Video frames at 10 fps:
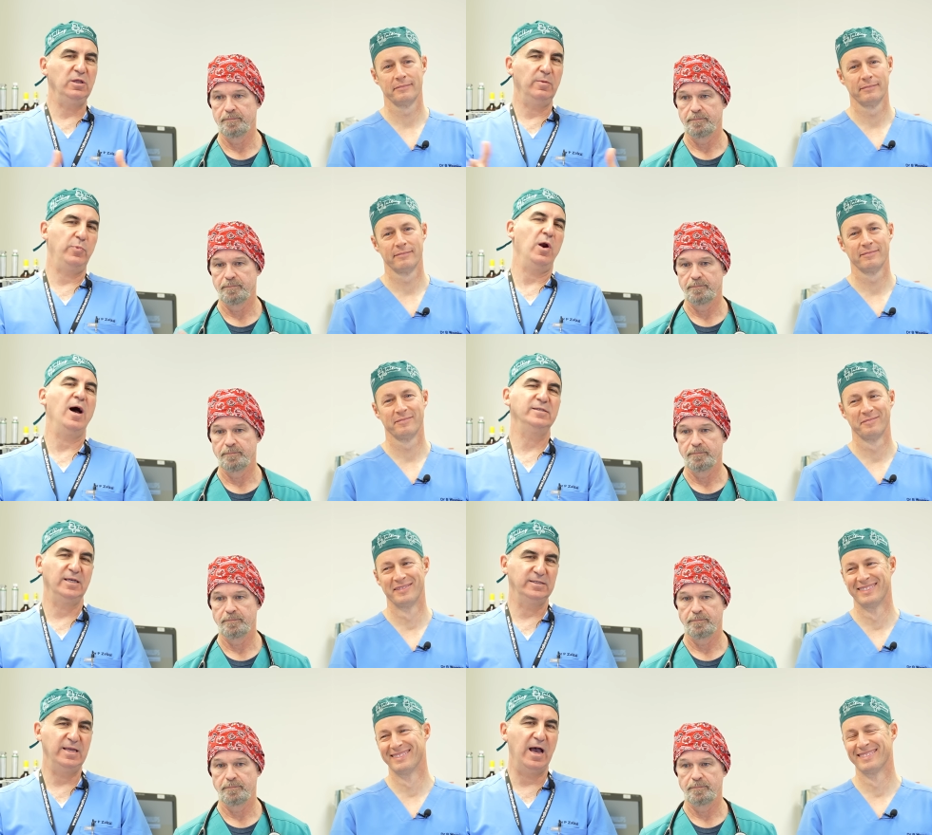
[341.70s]
Speaker 1: the
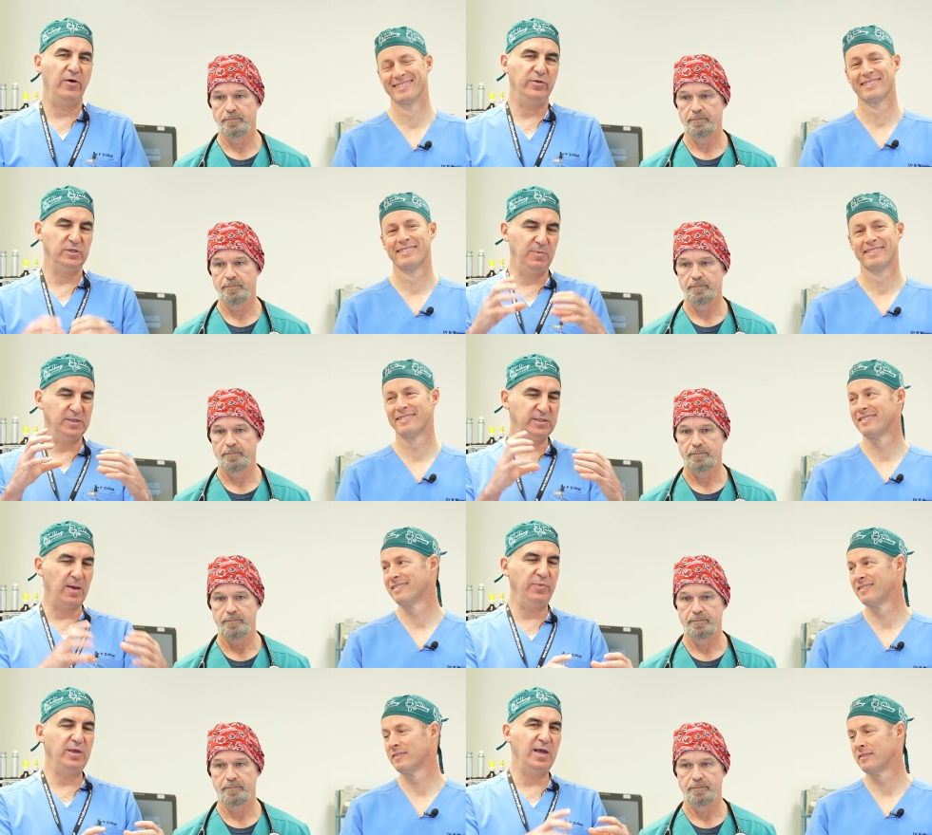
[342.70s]
process now. There's been
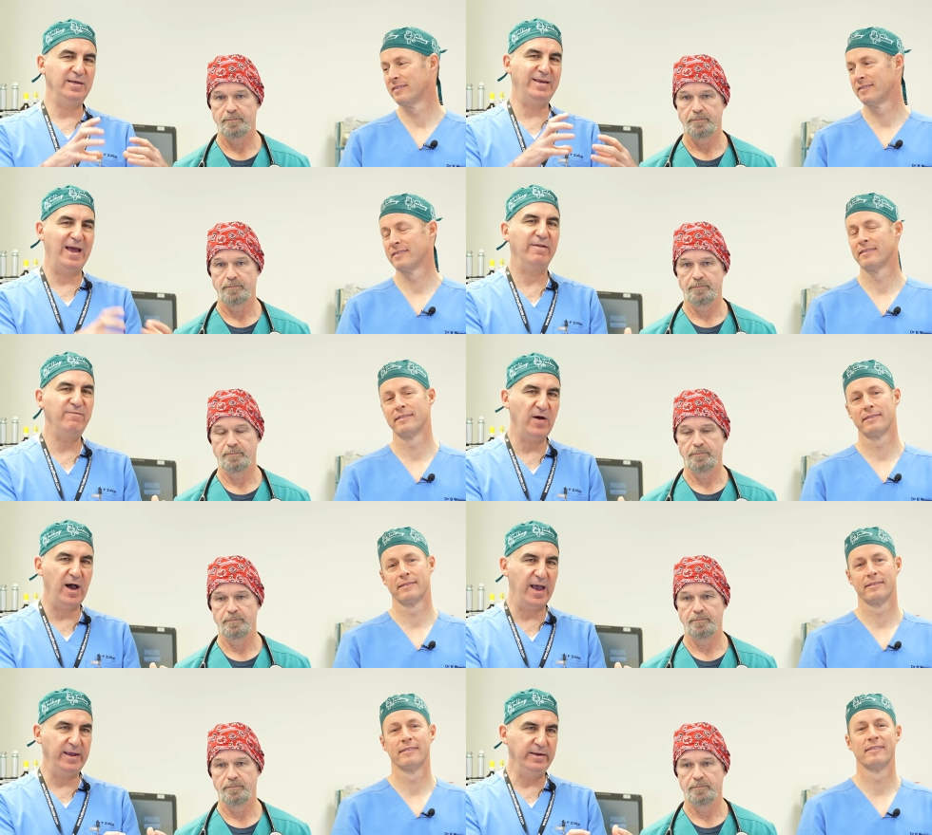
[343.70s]
something
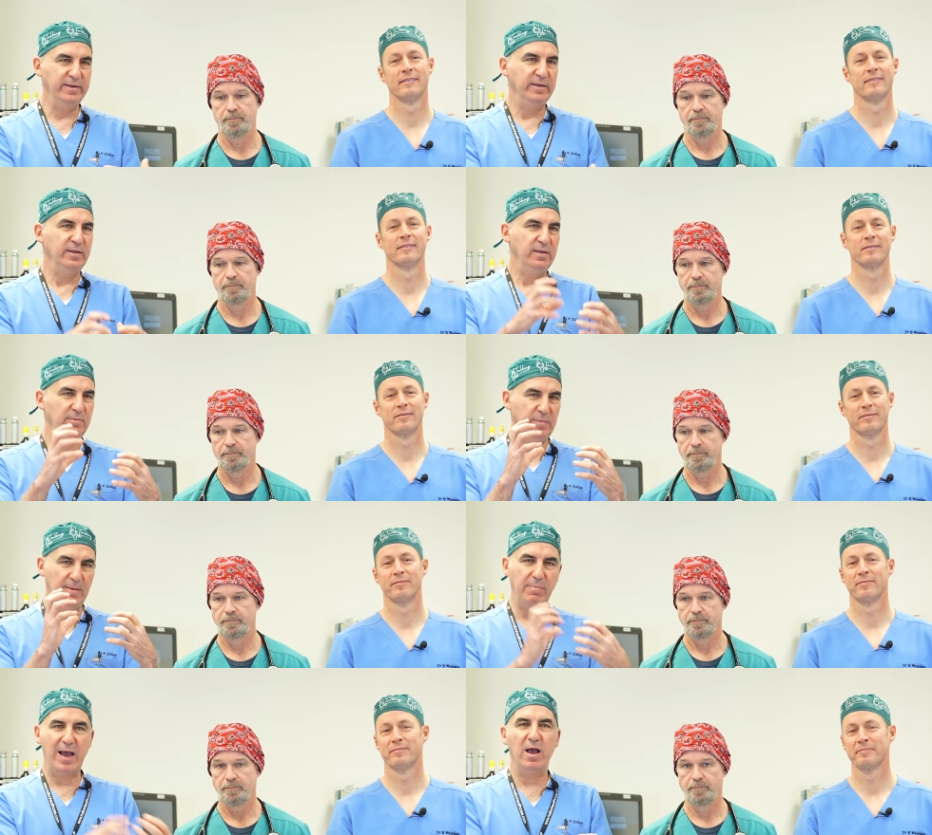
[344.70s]
identified
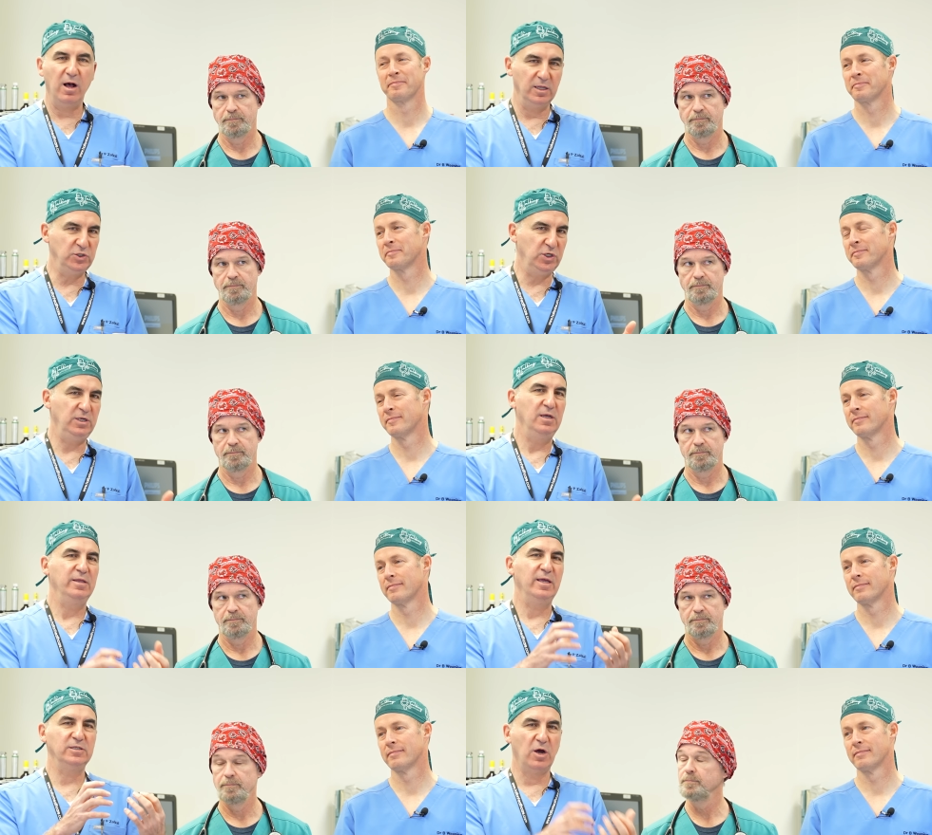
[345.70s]
in biology
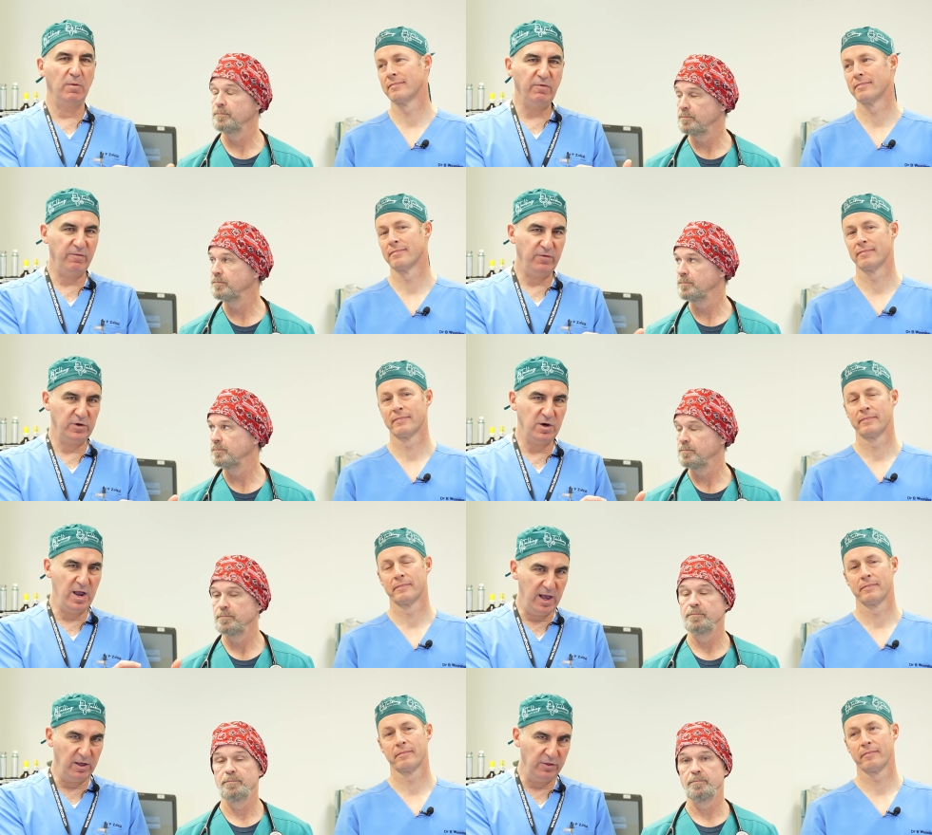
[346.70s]
that is harmful for your
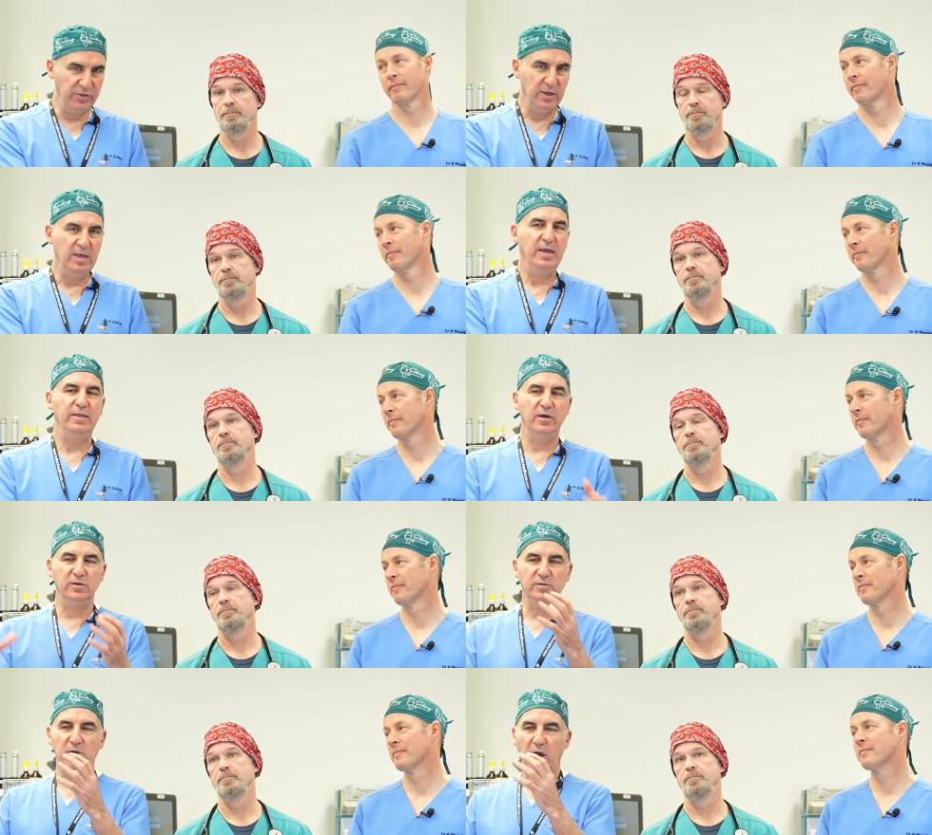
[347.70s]
health.
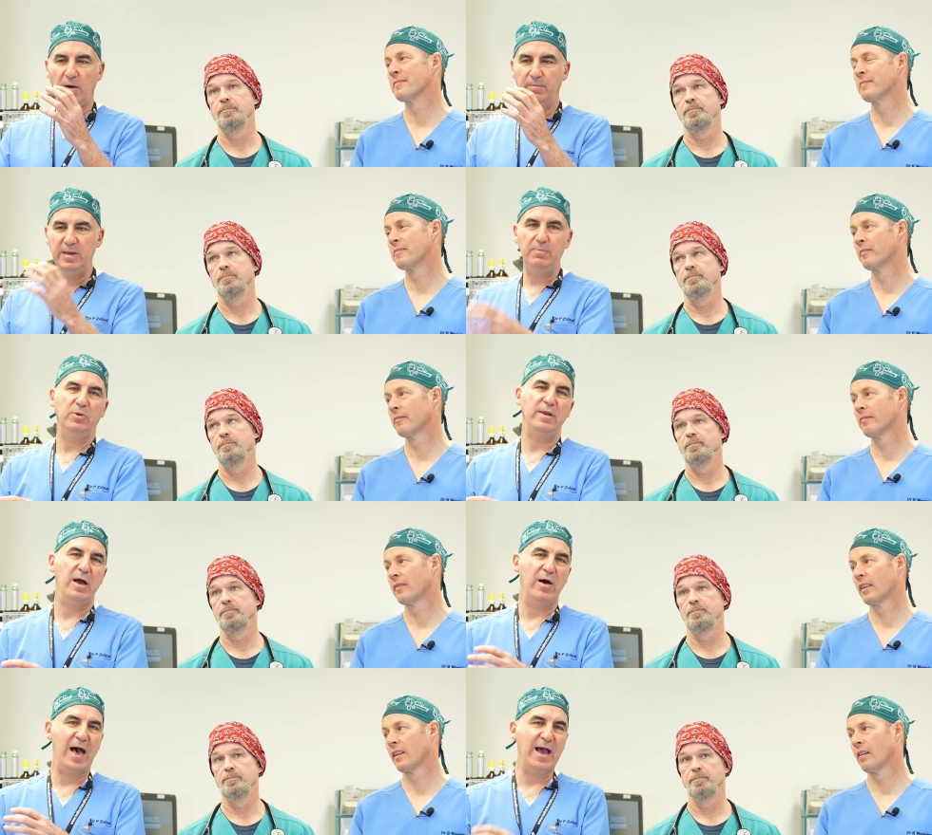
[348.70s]
There are people
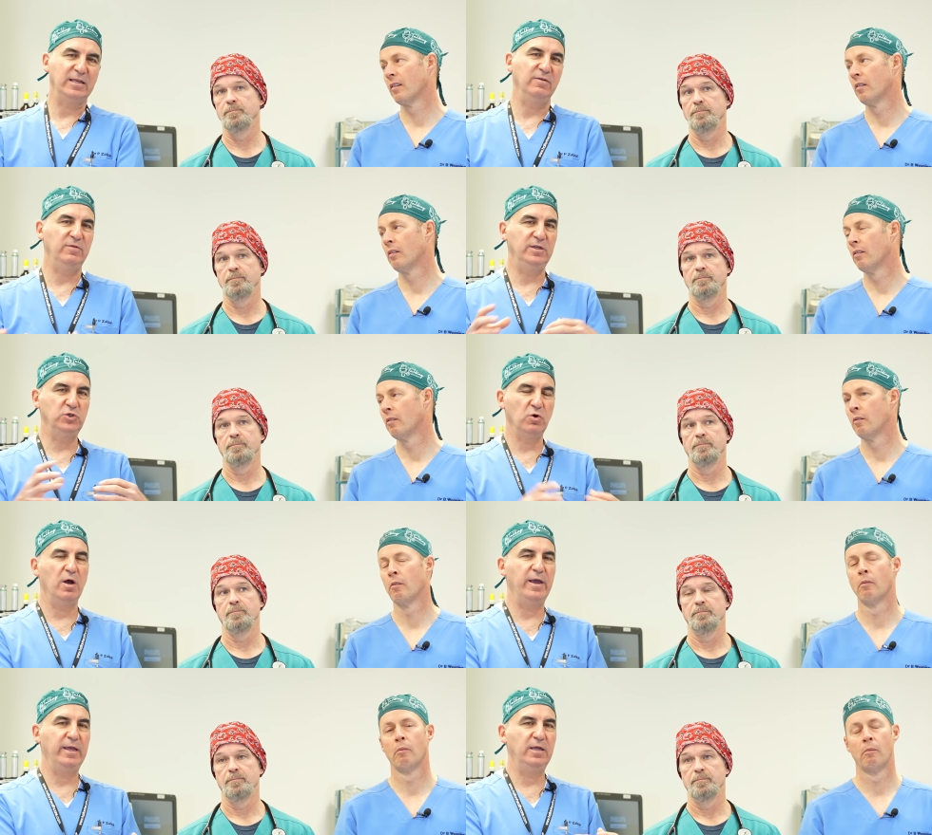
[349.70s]
now actively
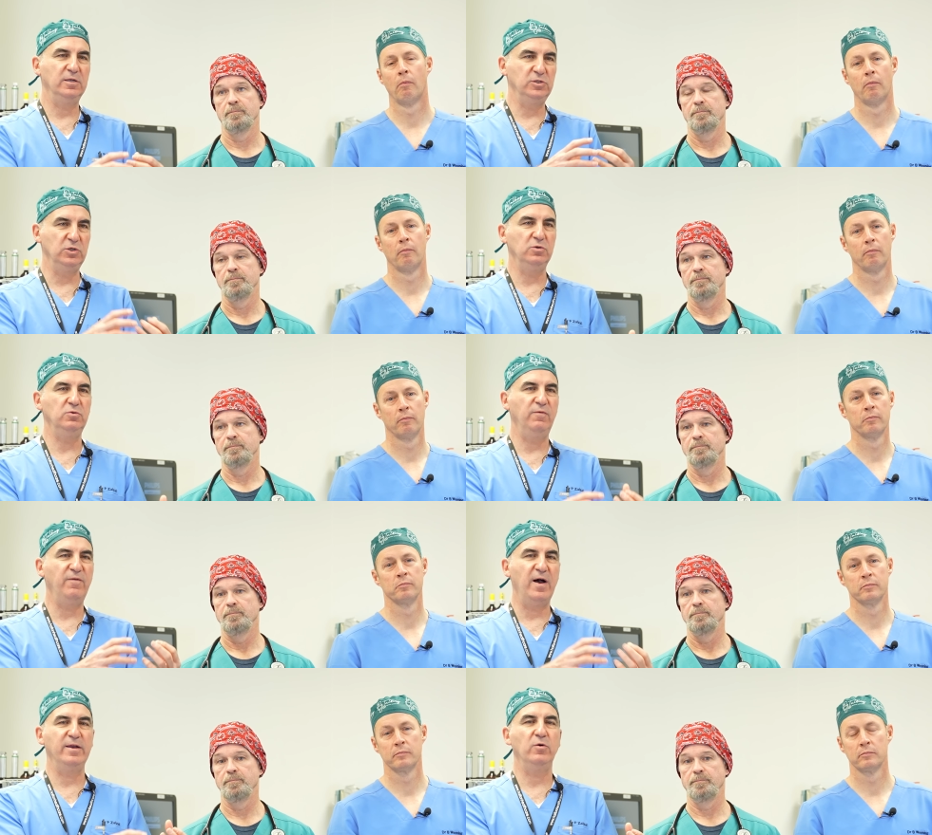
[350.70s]
trying to
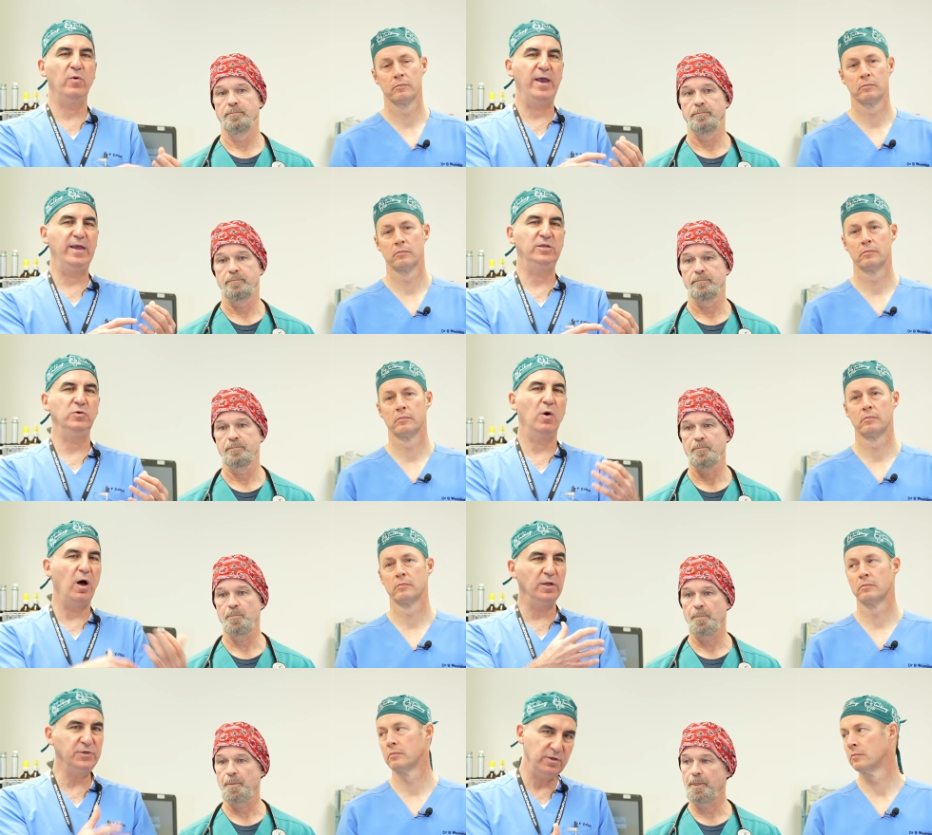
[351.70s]
find a way to
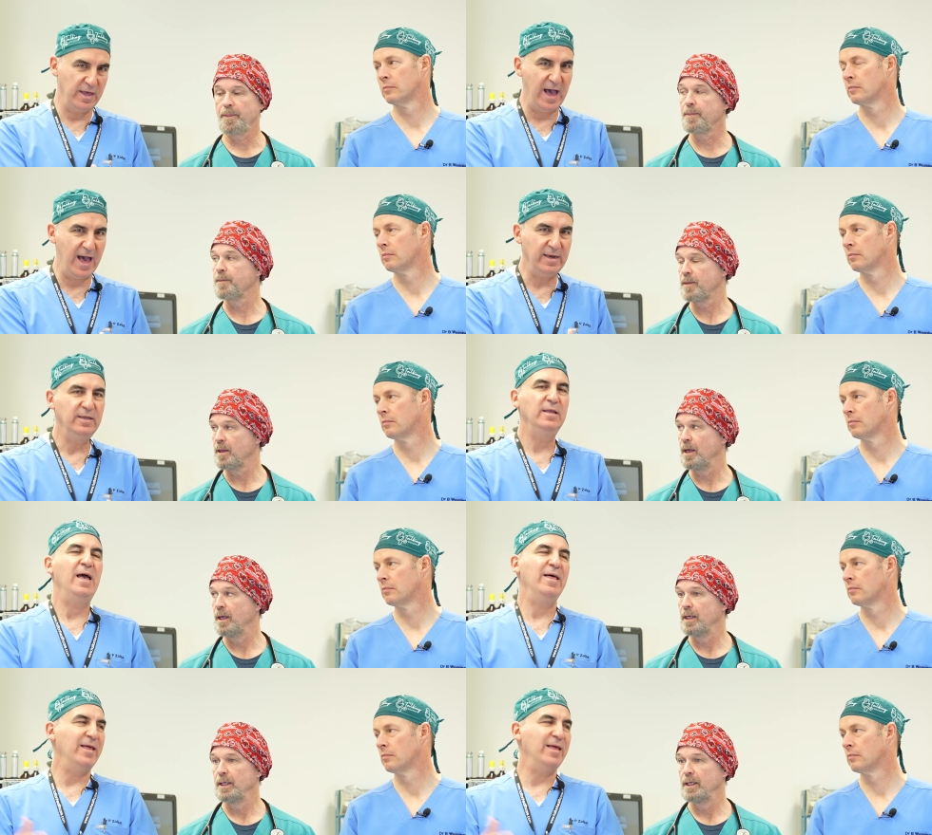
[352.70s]
alter that, and